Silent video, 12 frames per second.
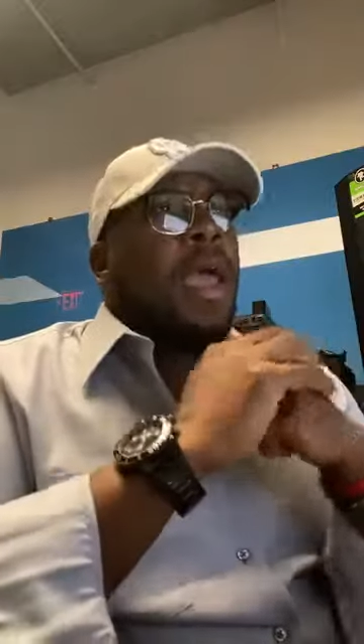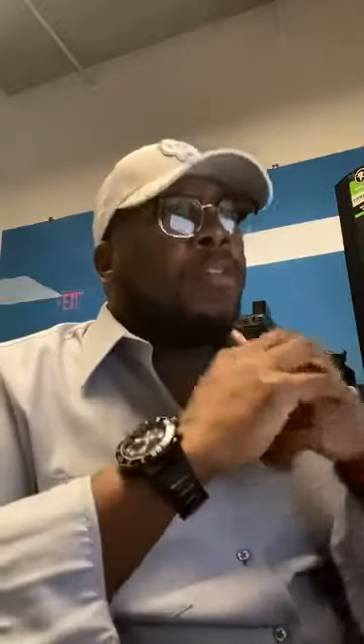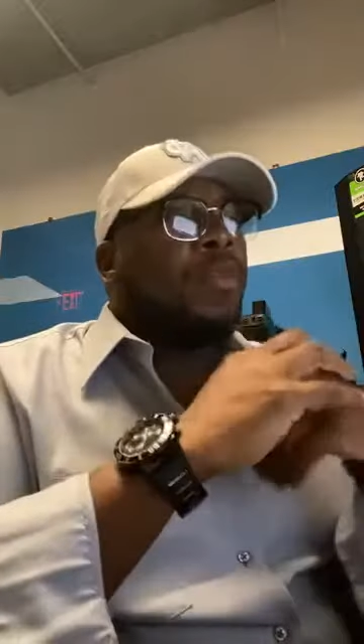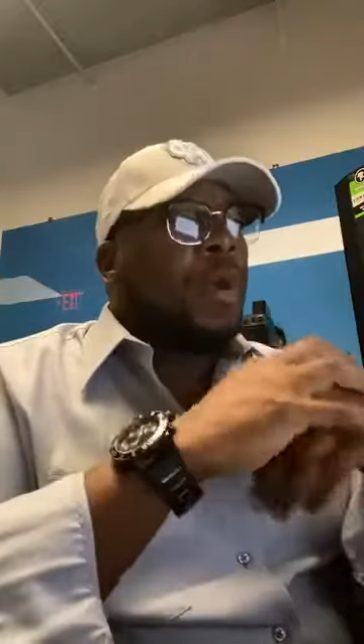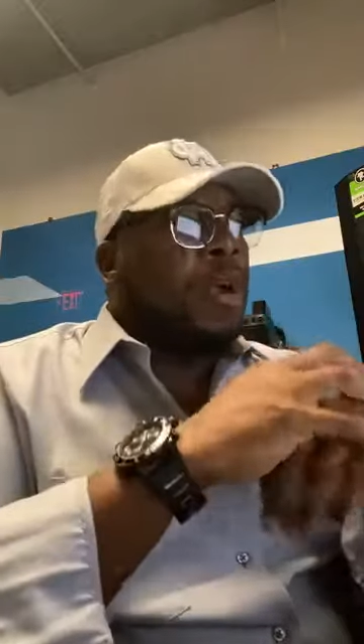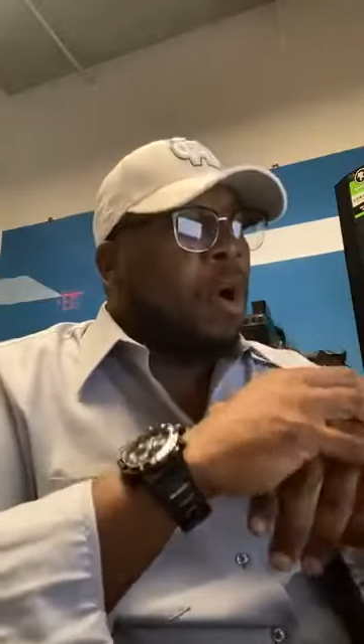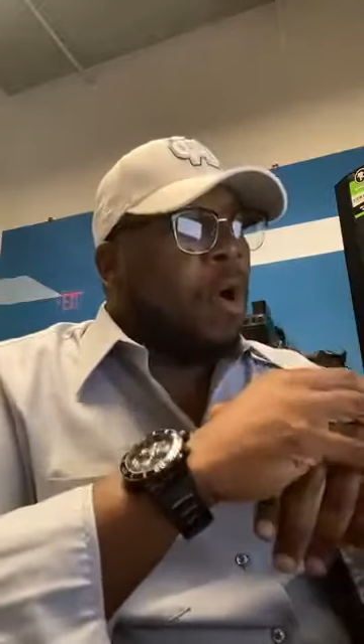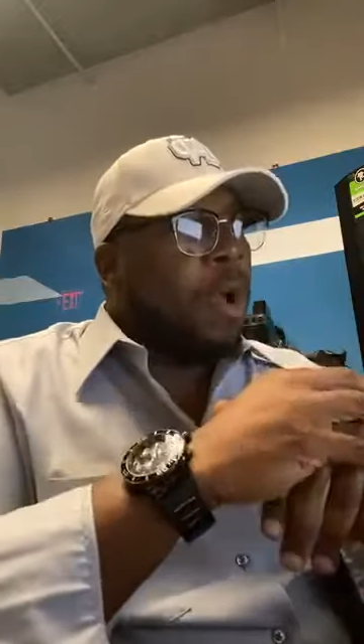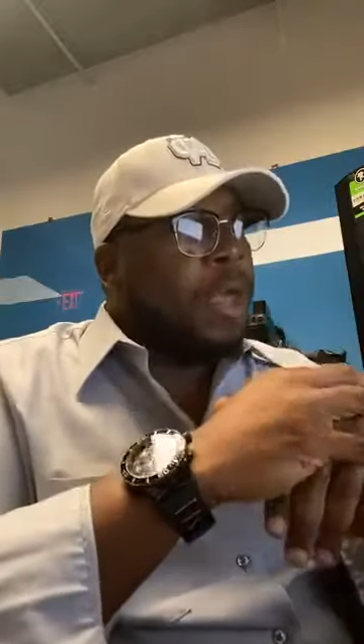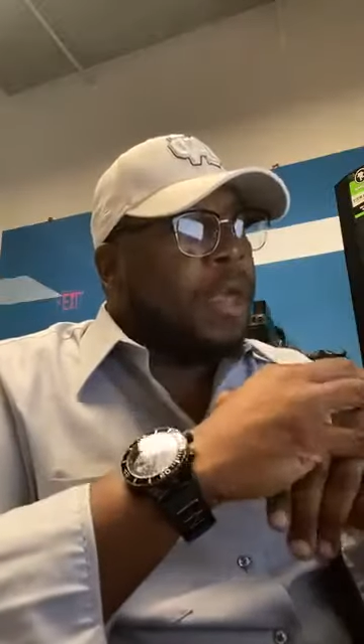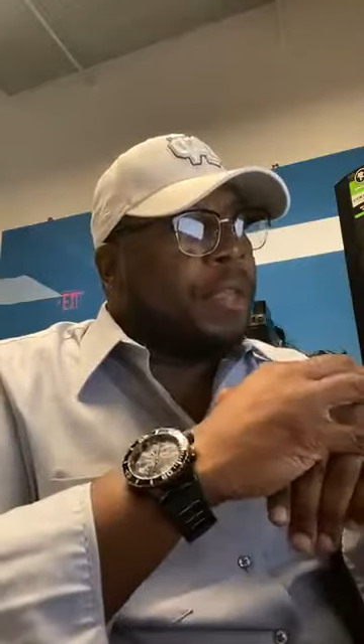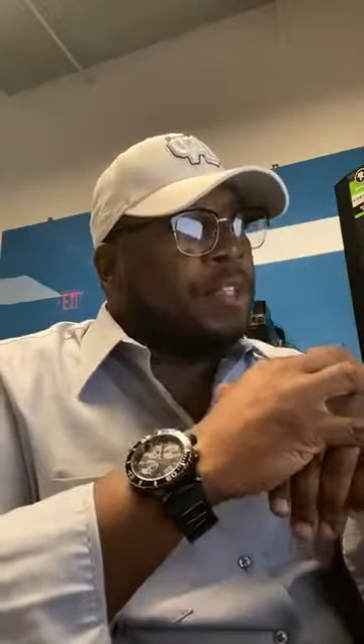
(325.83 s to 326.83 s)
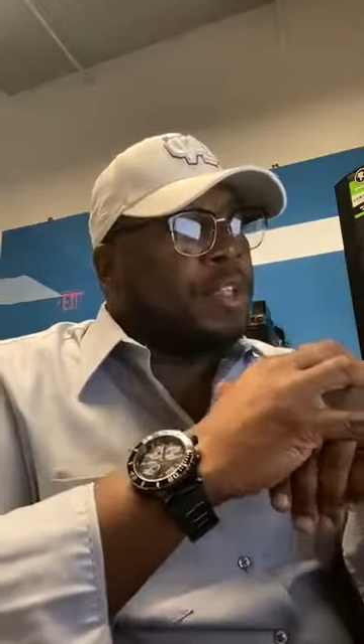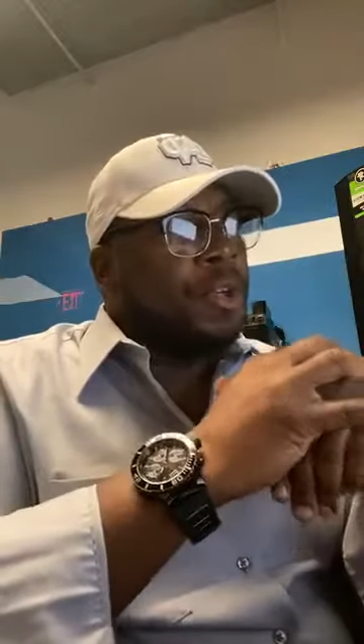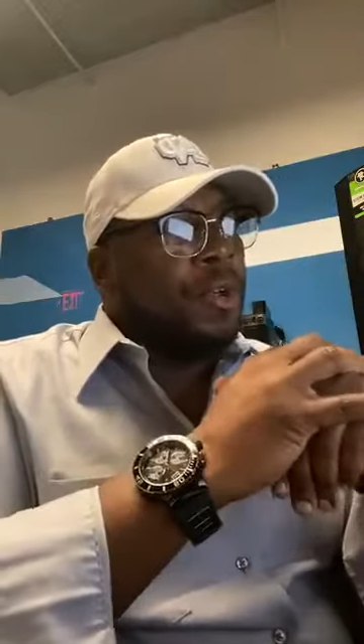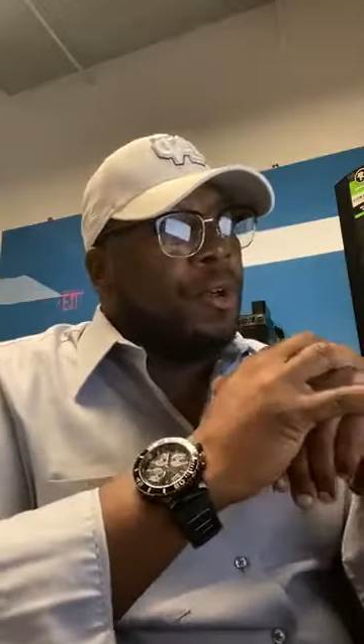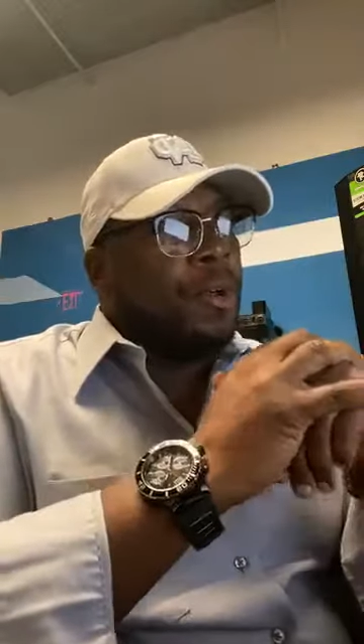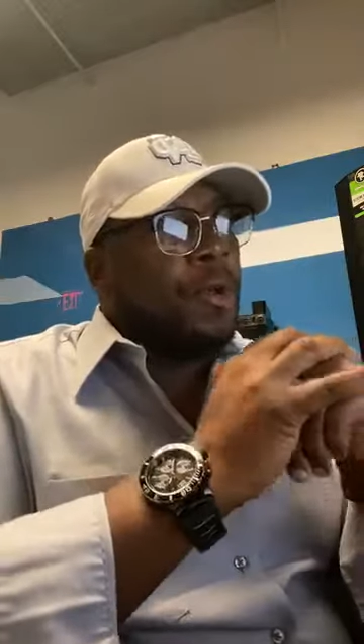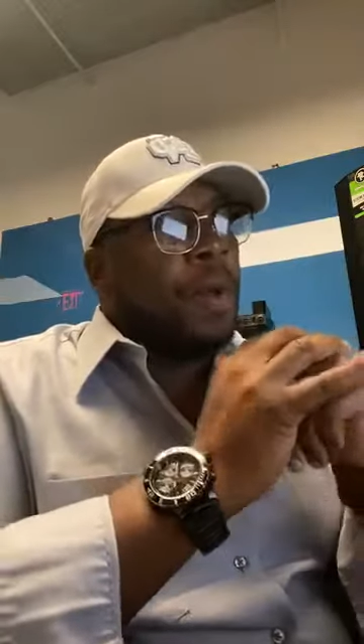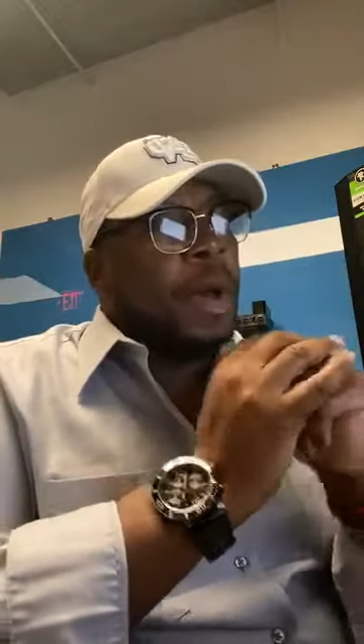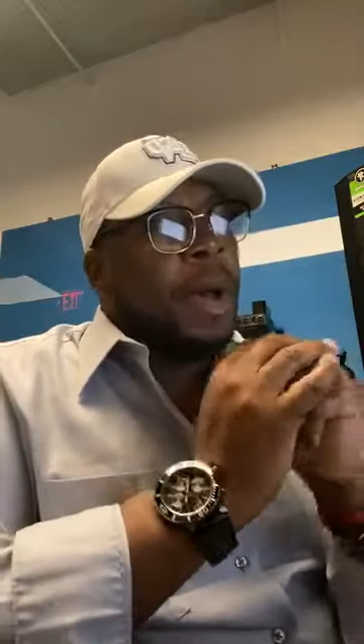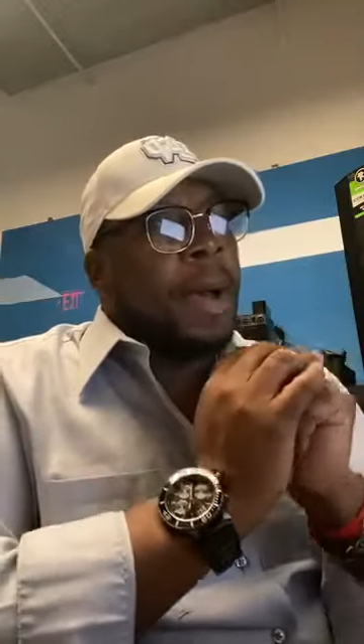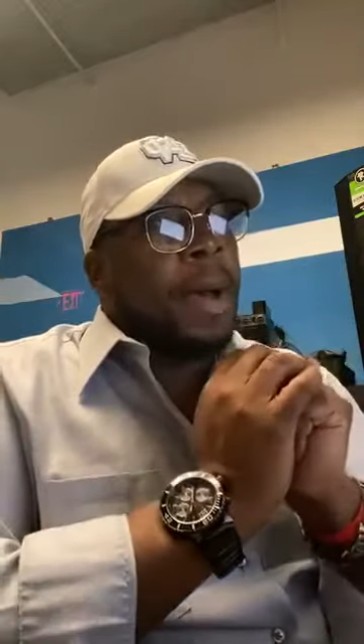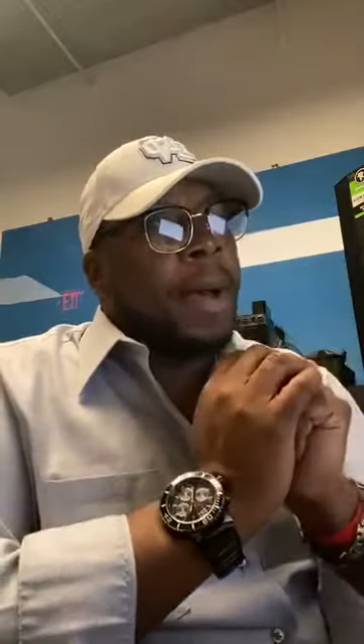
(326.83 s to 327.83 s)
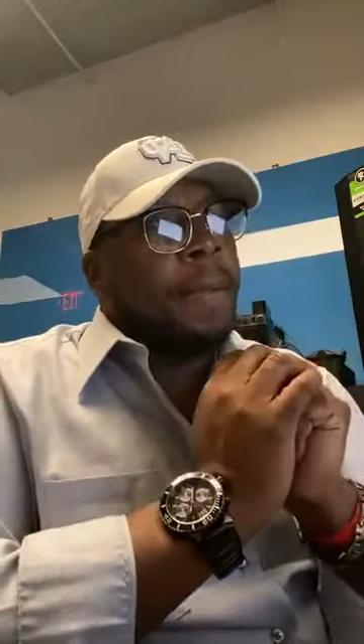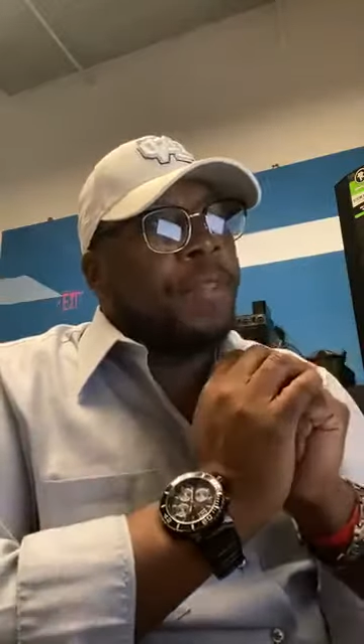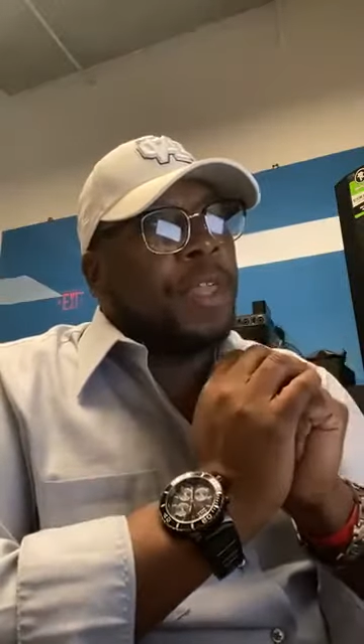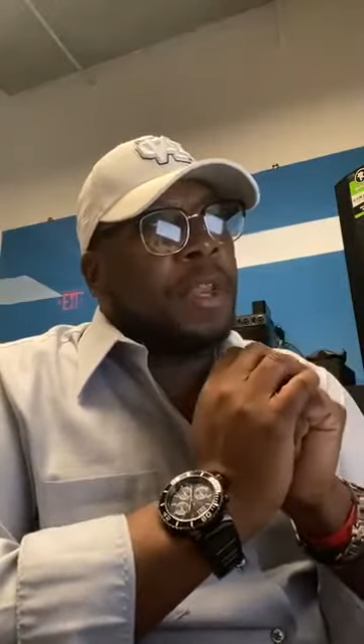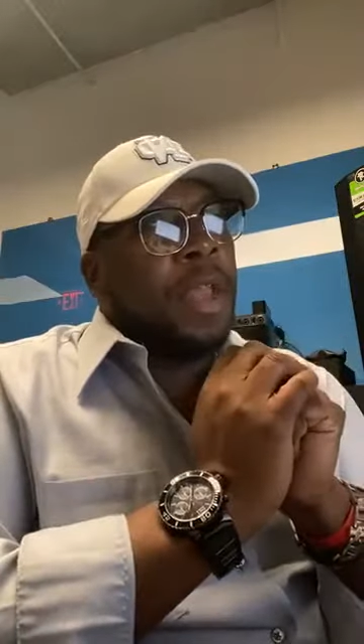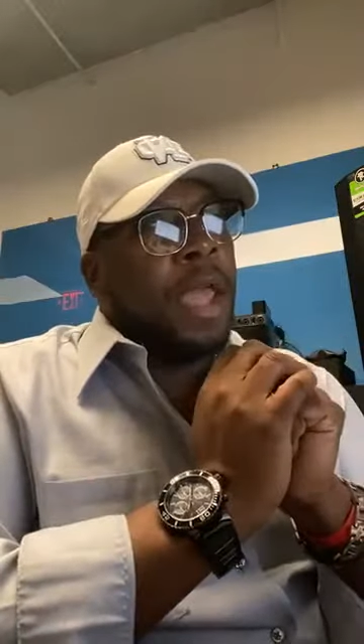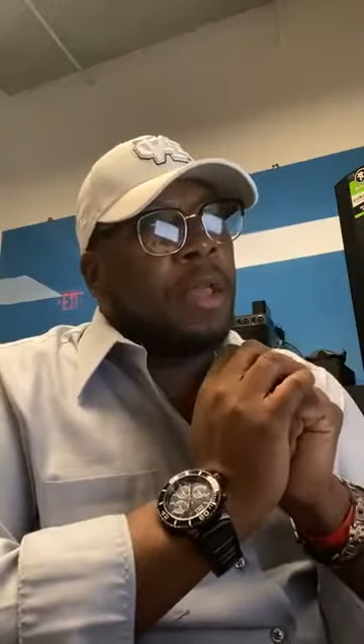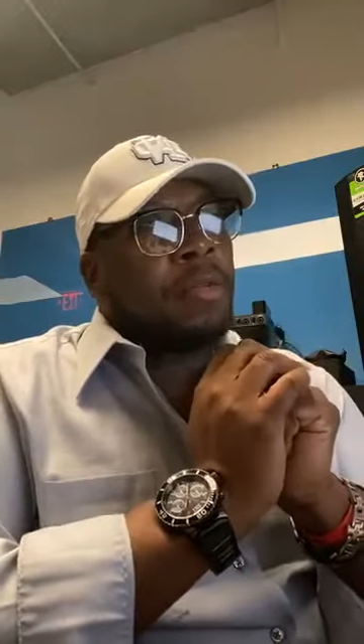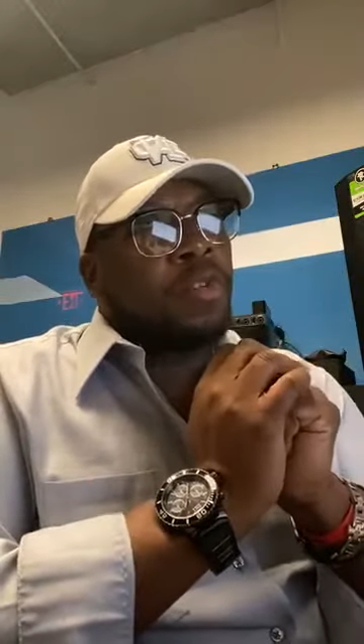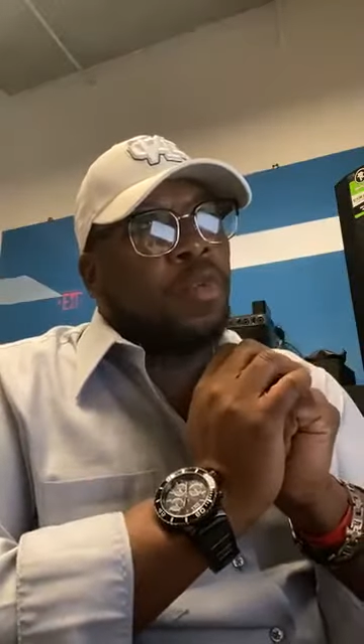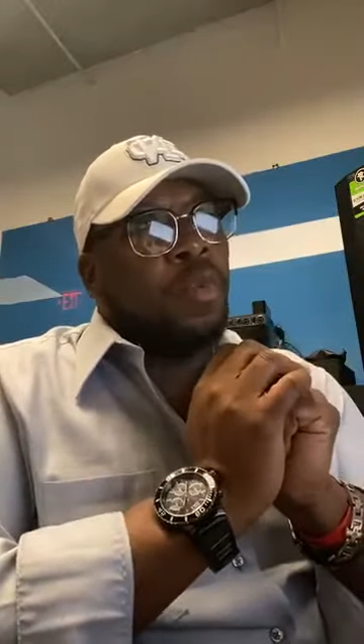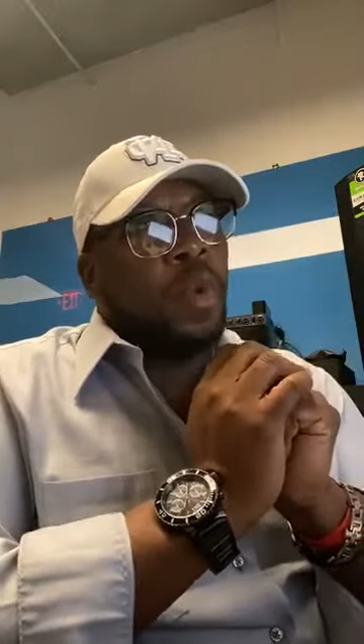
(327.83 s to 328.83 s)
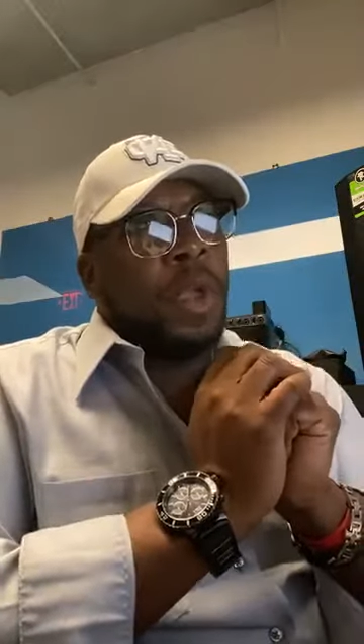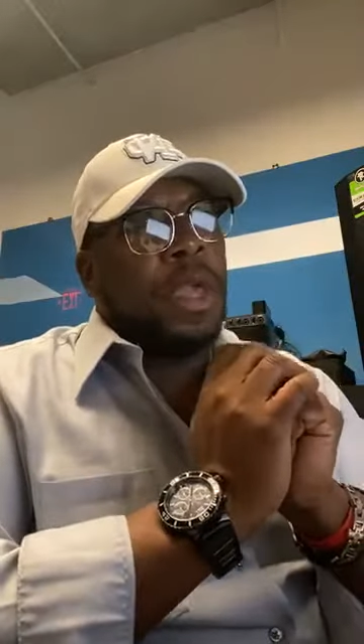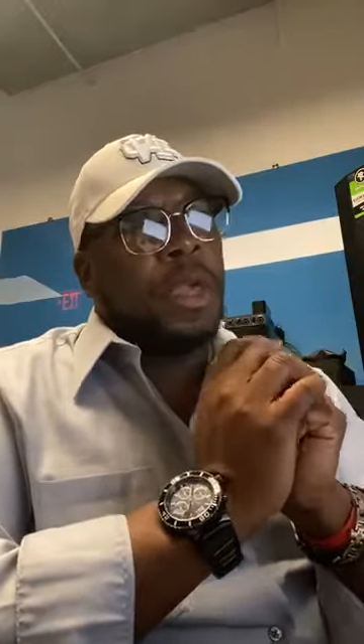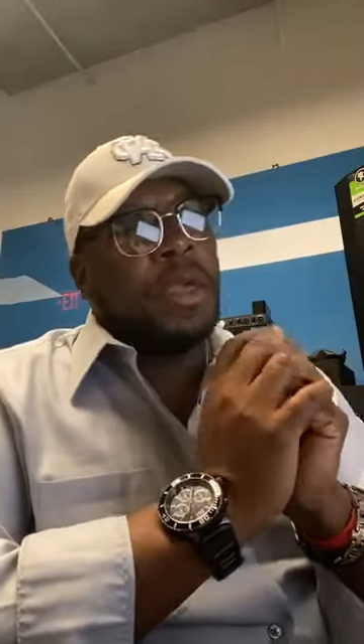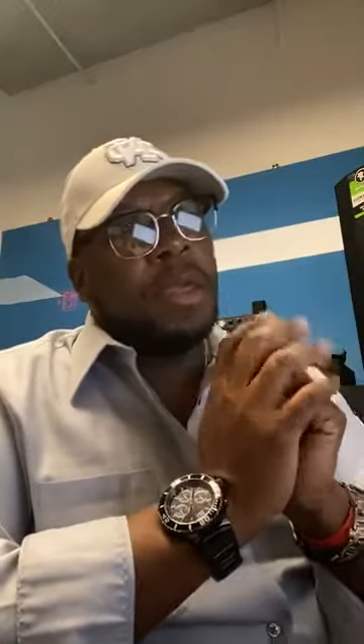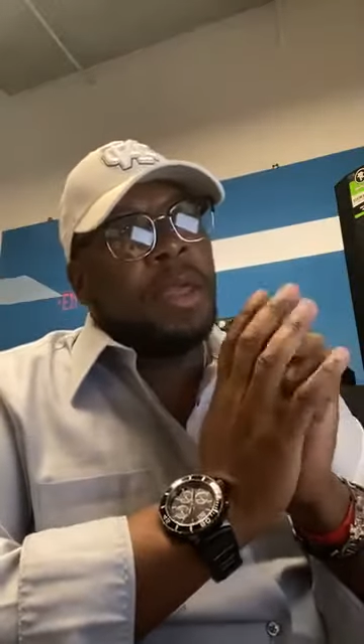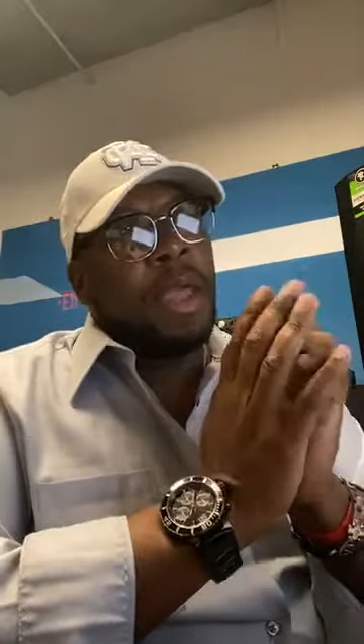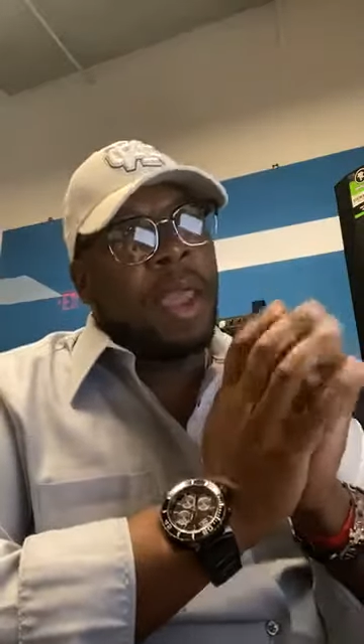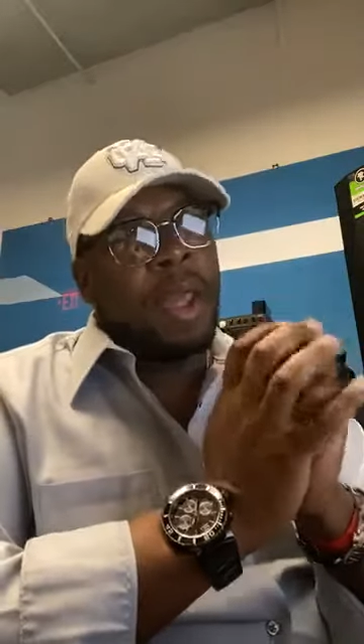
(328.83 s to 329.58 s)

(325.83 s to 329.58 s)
As we're going into the next week,